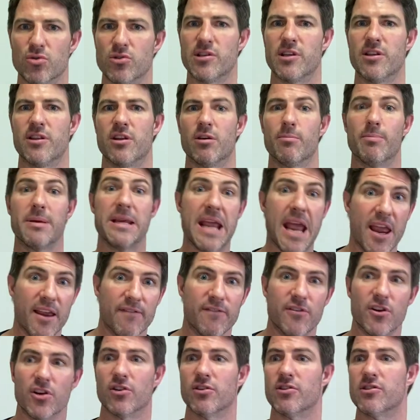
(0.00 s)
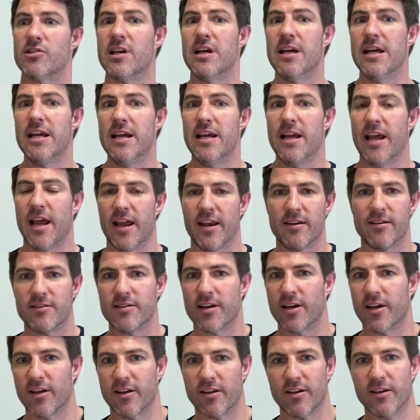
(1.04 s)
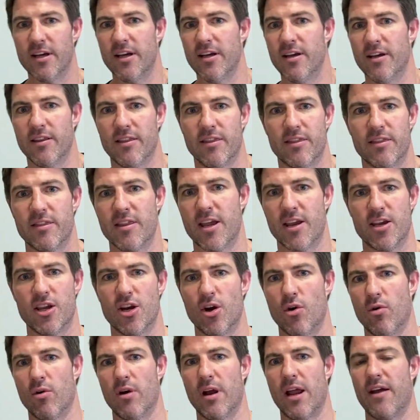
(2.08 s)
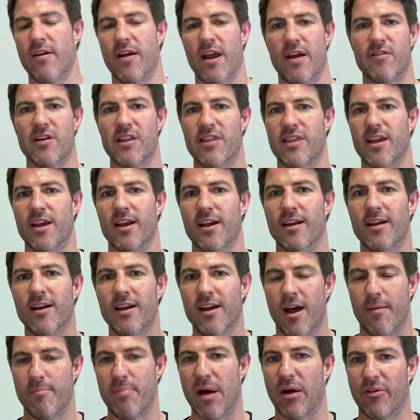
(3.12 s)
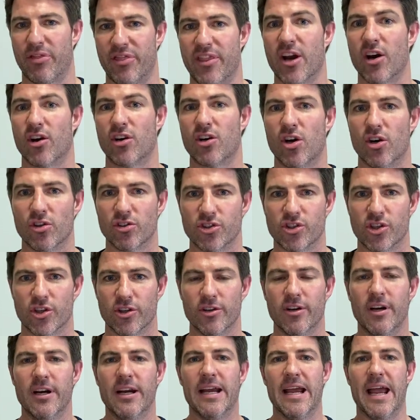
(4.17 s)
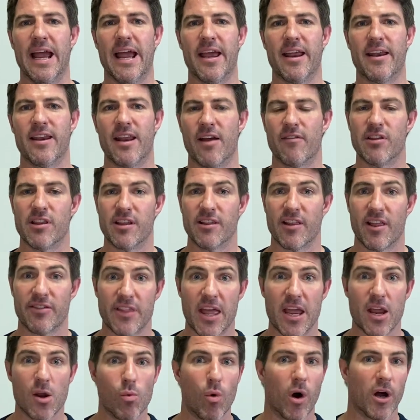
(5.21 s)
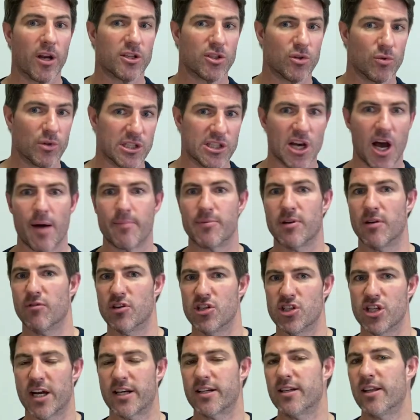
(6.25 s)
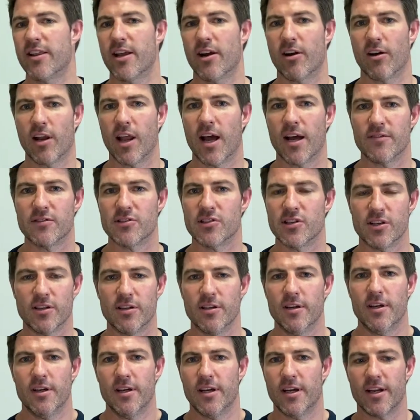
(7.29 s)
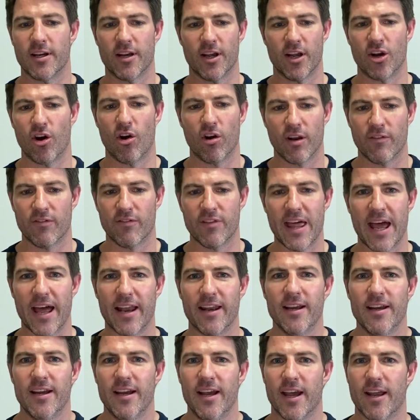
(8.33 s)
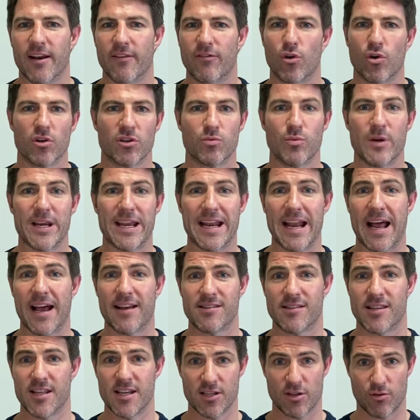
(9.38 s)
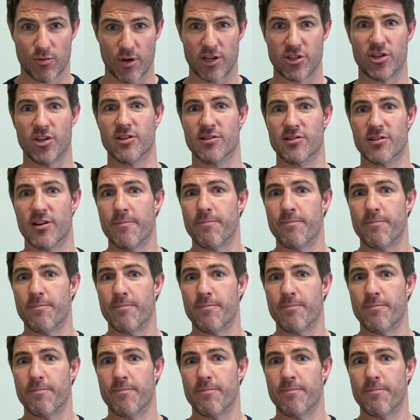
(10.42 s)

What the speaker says: and their behaviors and, everything about their culture and everything that they want to adopt and reject in their lives and all of that. And of course, we can ask these questions